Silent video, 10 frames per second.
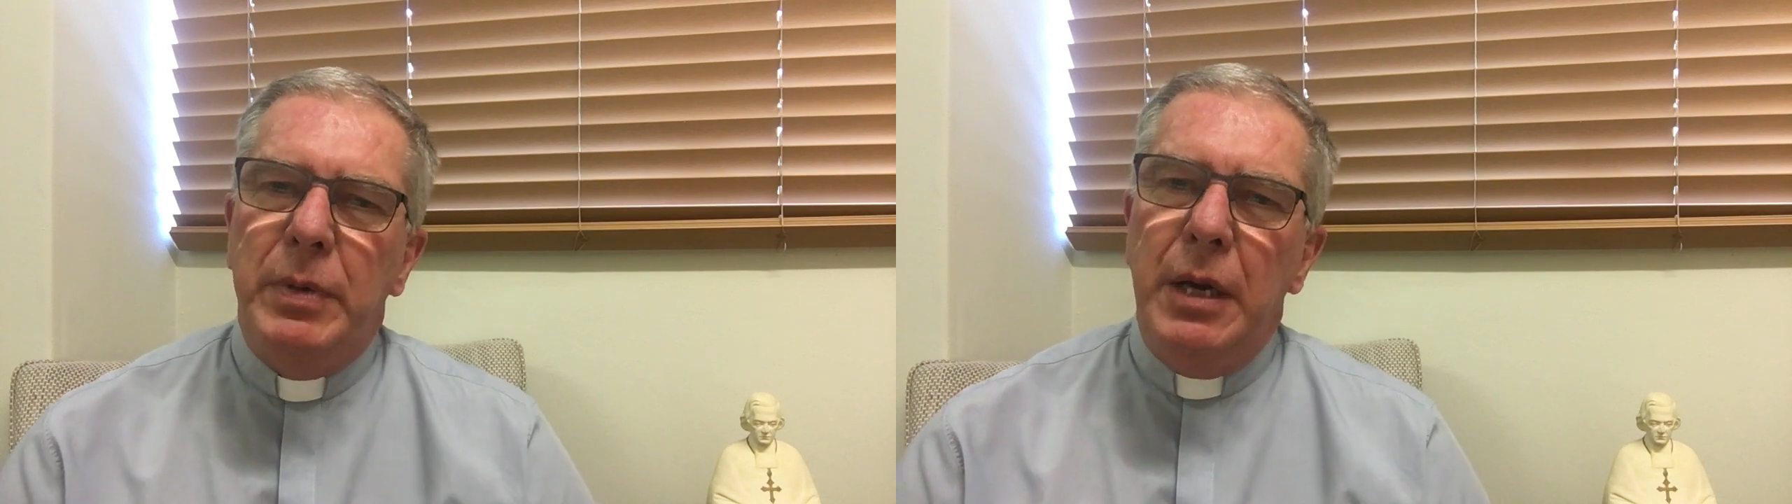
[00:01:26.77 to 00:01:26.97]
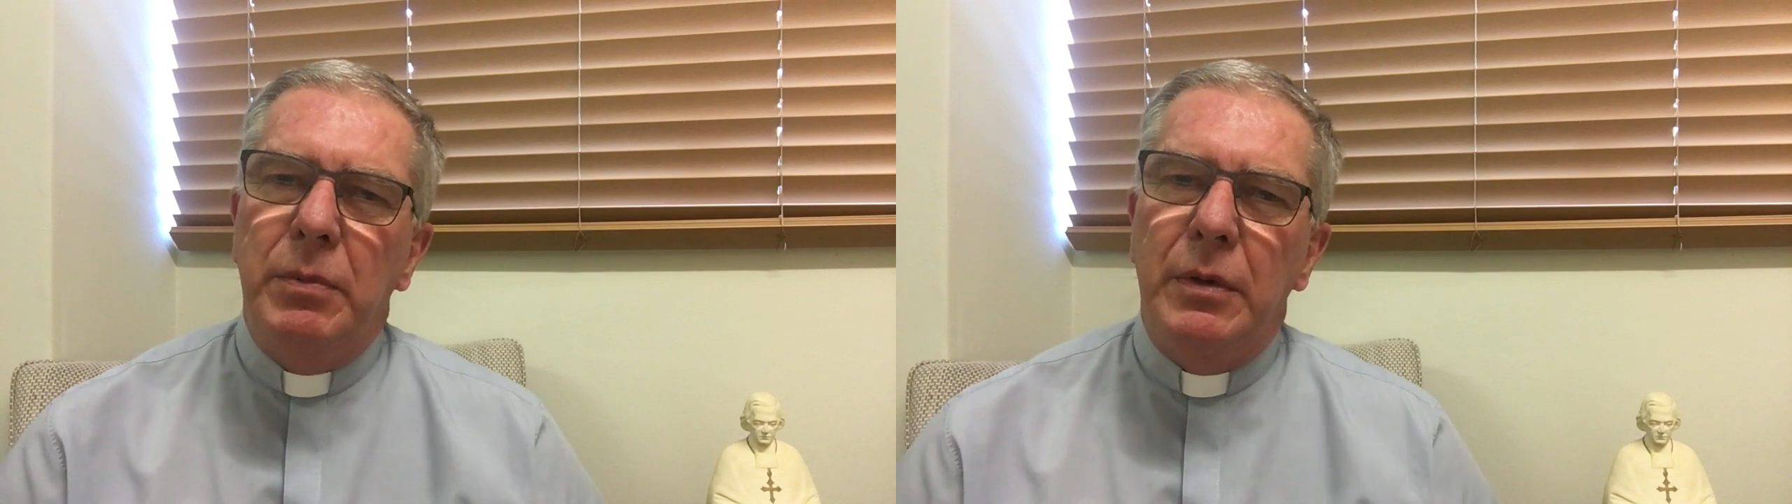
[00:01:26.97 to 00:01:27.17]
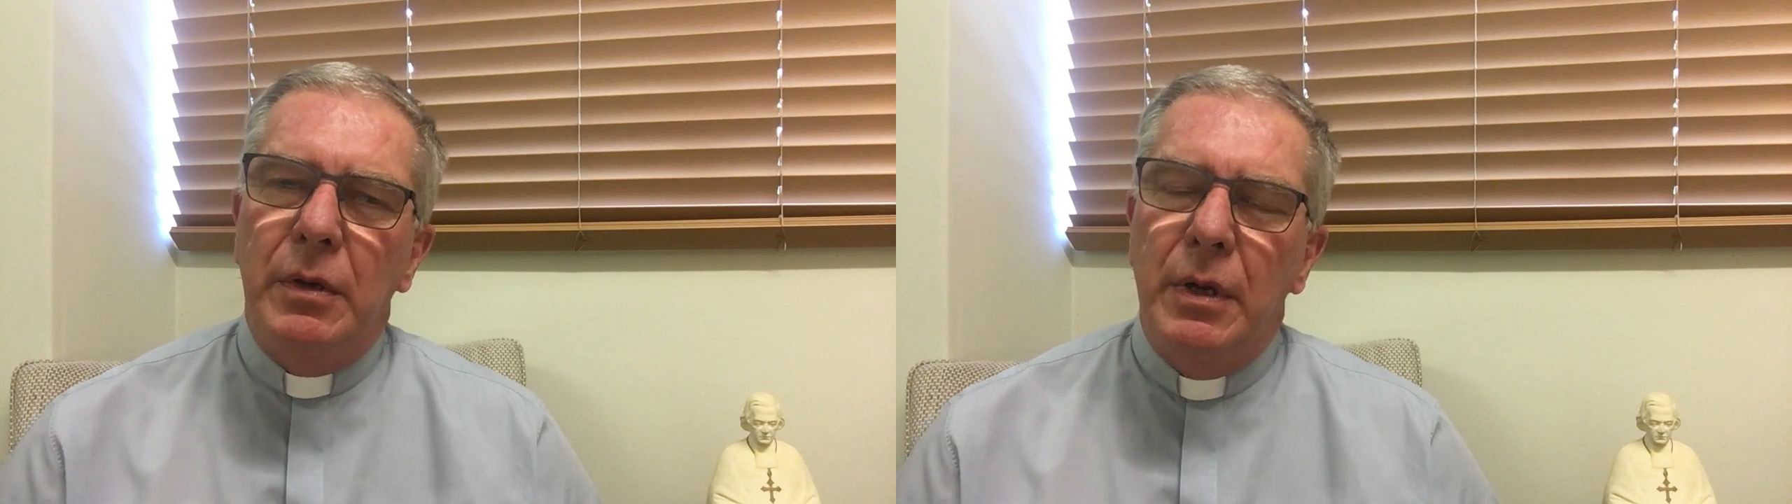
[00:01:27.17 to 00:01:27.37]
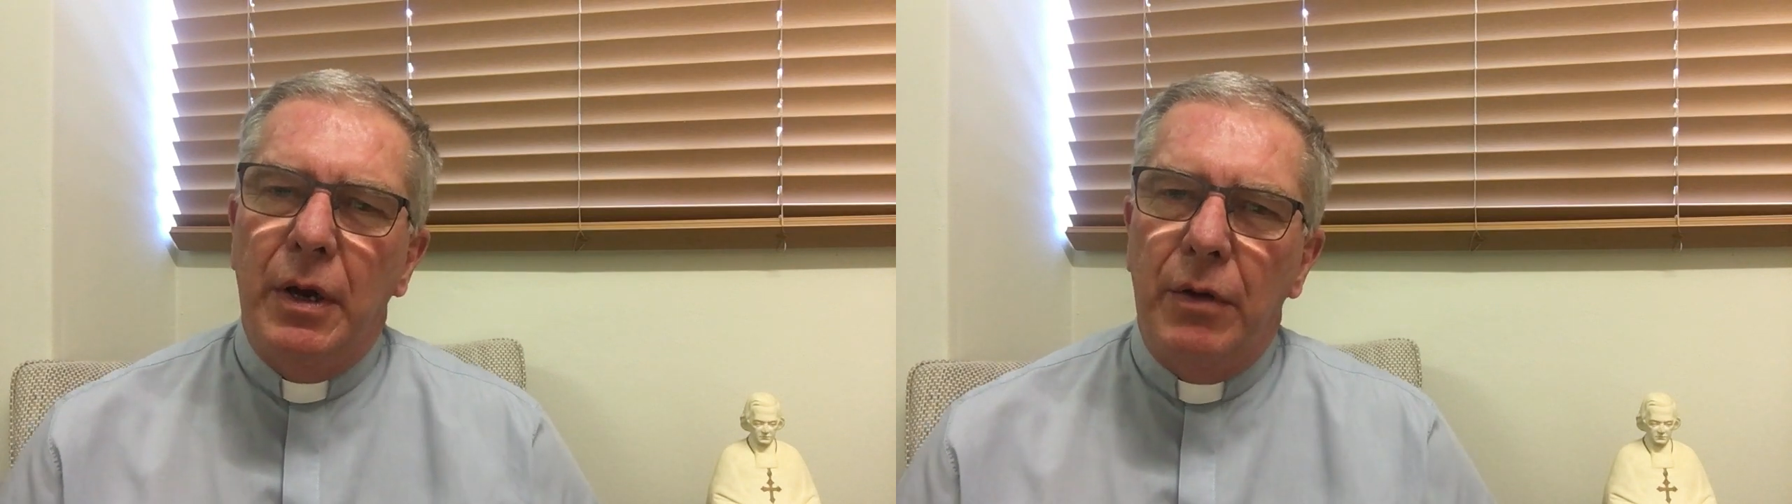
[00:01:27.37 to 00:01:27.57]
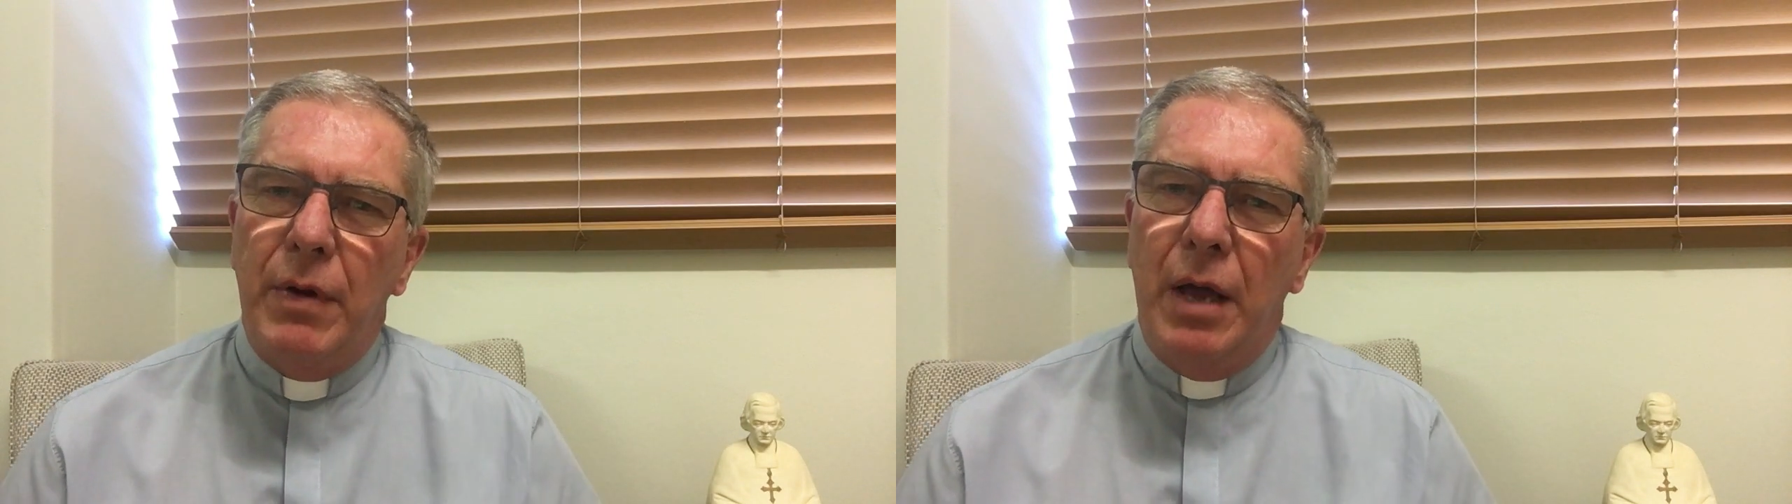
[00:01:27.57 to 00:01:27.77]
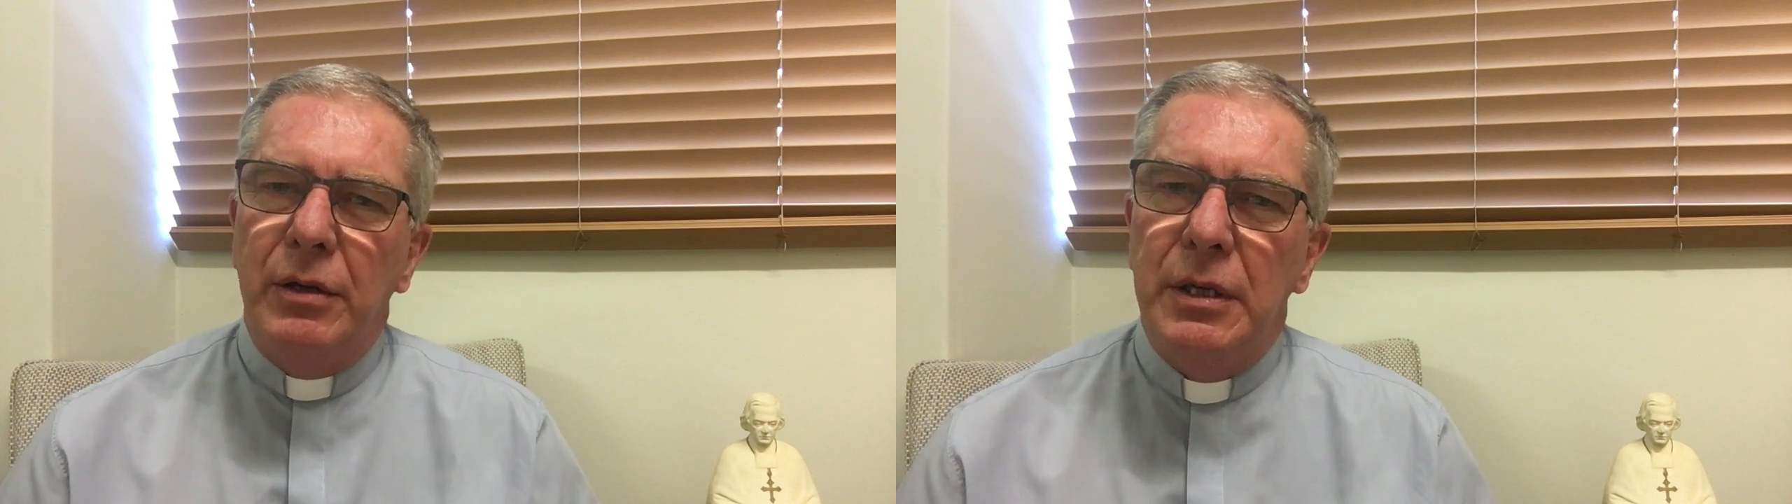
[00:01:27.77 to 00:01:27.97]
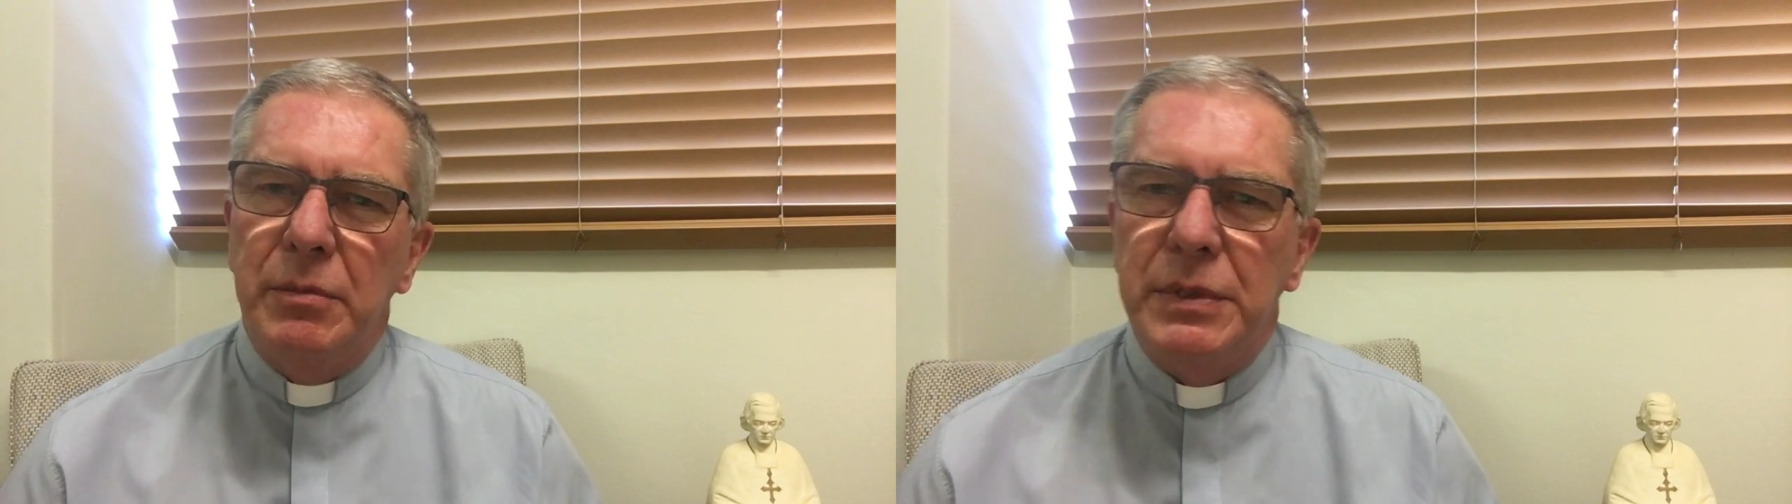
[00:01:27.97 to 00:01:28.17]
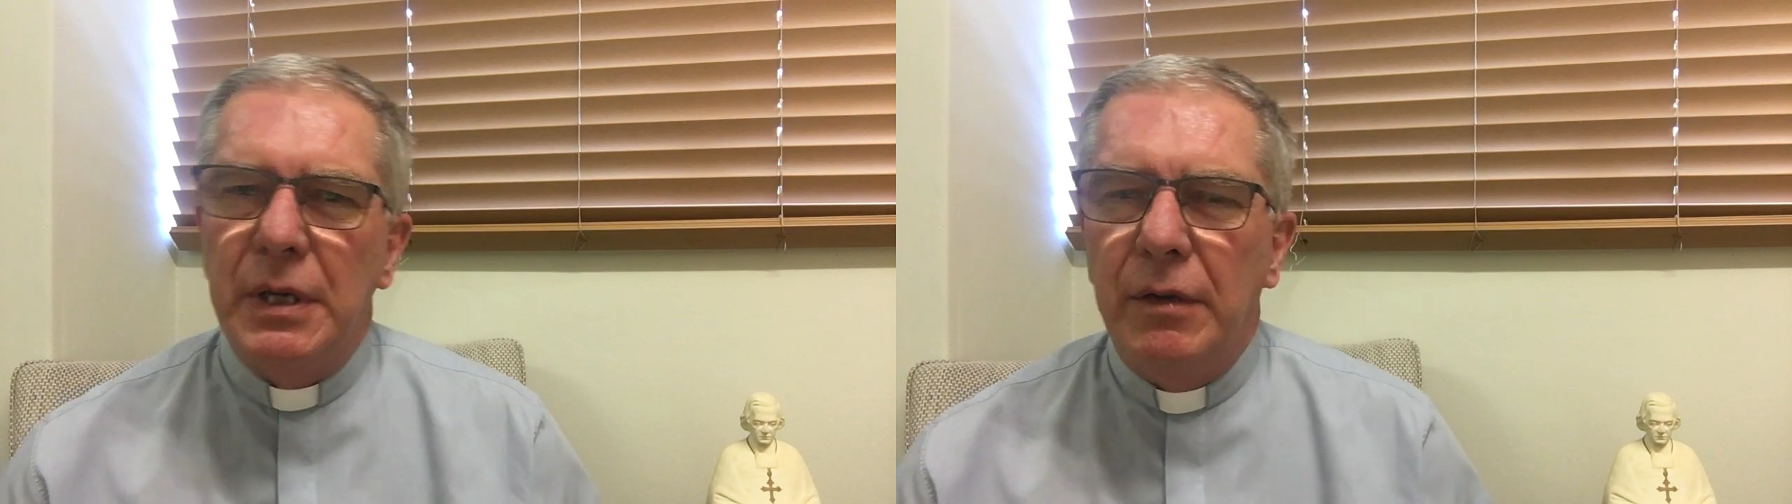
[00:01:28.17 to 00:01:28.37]
people around
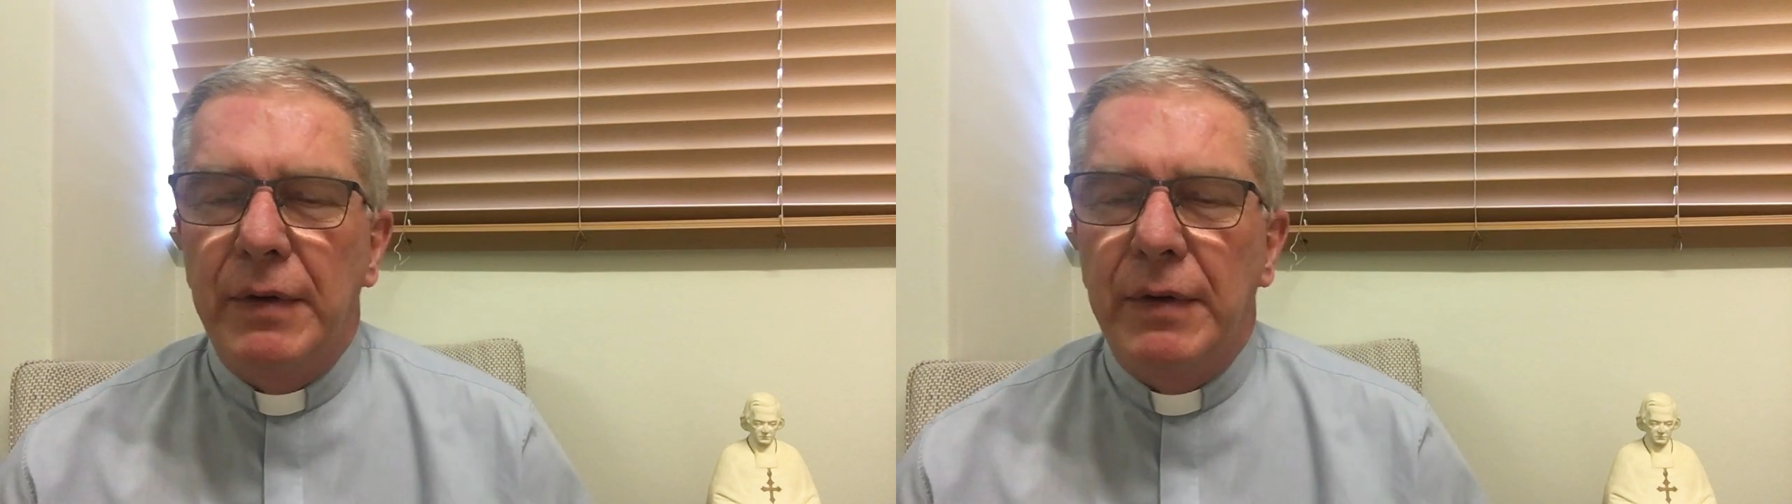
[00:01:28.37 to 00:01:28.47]
himself,